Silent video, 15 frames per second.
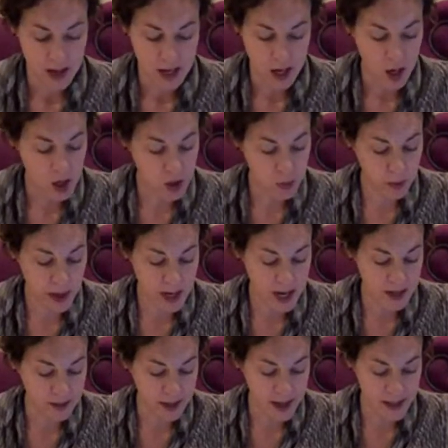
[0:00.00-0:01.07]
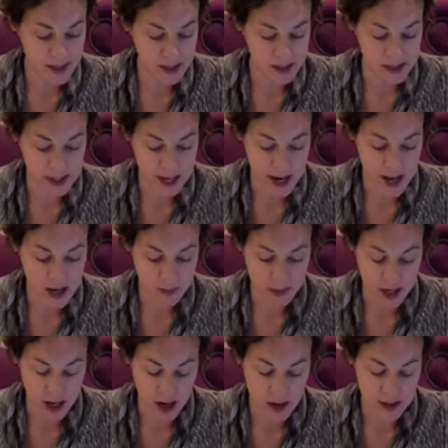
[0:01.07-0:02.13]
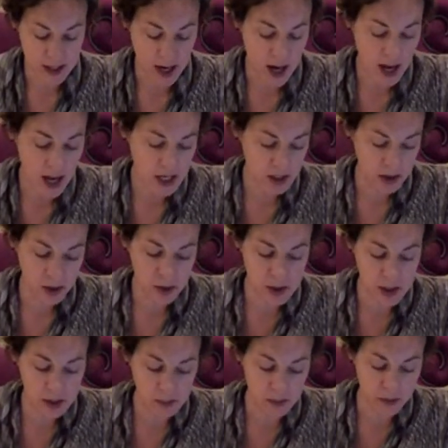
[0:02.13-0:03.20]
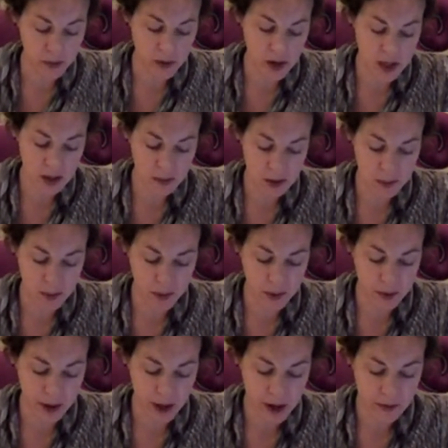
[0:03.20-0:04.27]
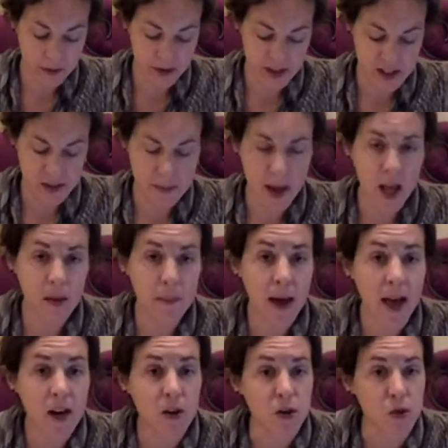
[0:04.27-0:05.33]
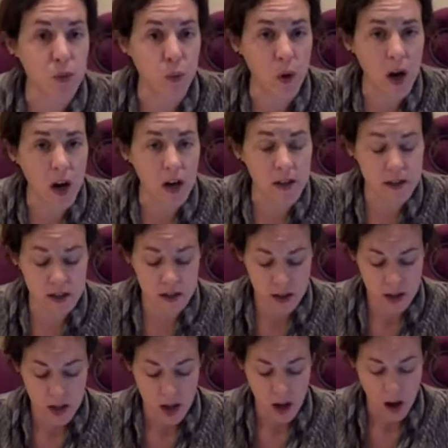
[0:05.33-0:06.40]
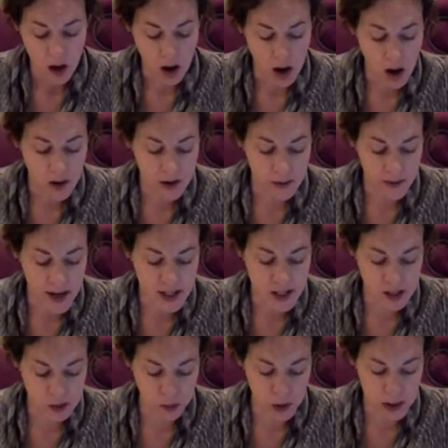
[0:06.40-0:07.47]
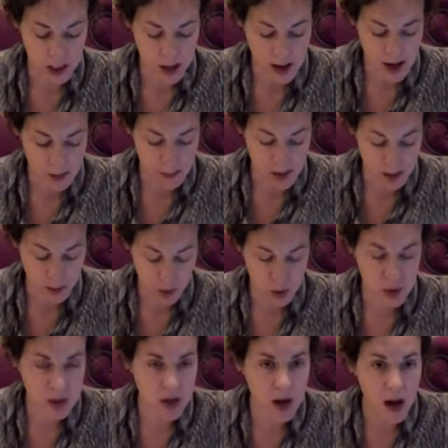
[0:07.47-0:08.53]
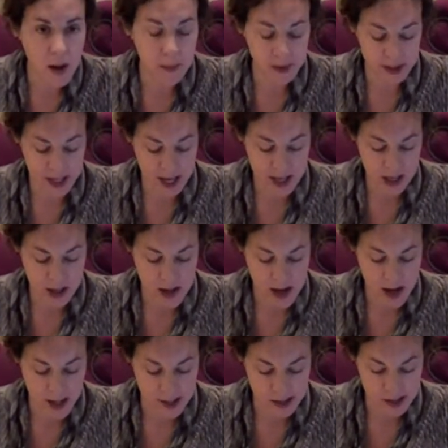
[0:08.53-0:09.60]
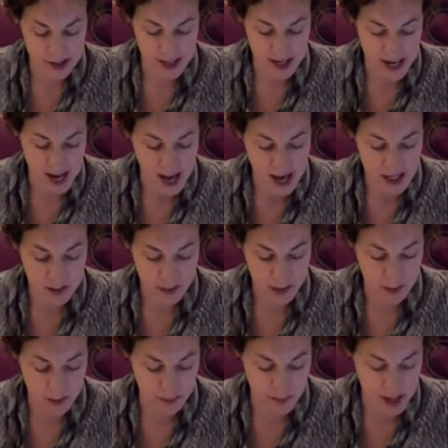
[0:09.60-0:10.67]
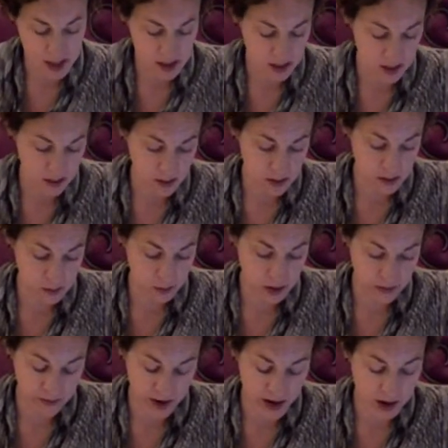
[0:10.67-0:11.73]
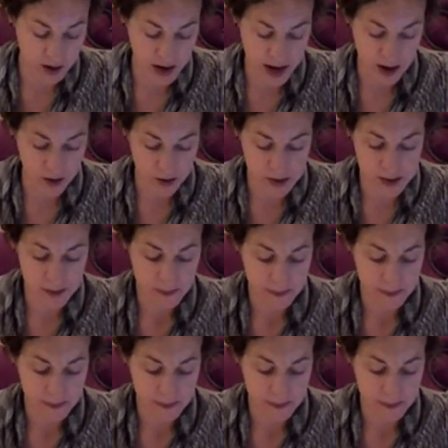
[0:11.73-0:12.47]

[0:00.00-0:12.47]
Each one had laces that had to be untied and loosened before it could be pulled off. And to make matters worse, all the laces were tied up in the most complicated knots that had to be picked with fingernails.